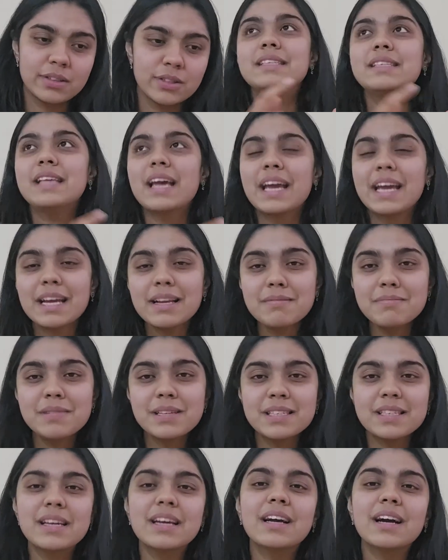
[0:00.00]
Second
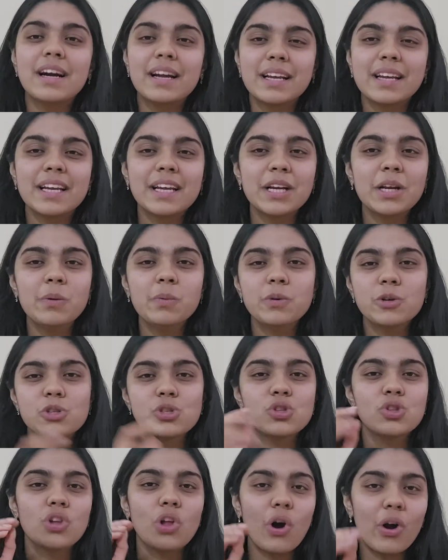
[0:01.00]
mistake I did was
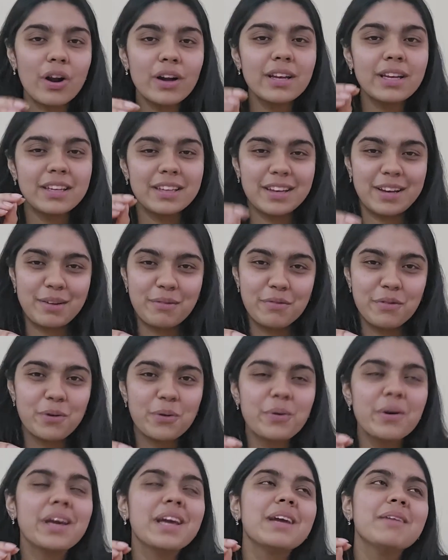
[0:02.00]
not
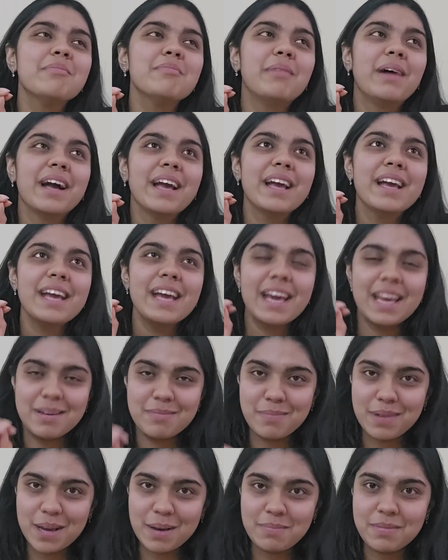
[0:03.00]
reviewing my
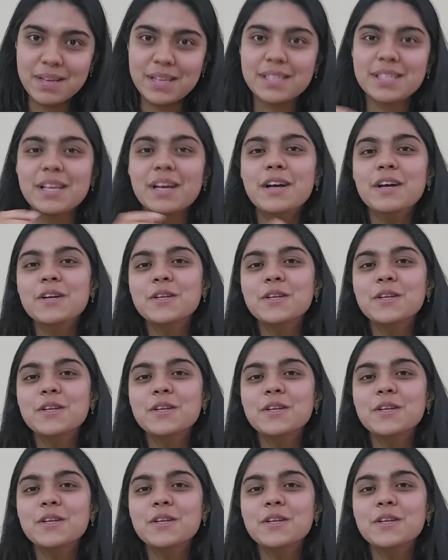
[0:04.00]
NBMEs.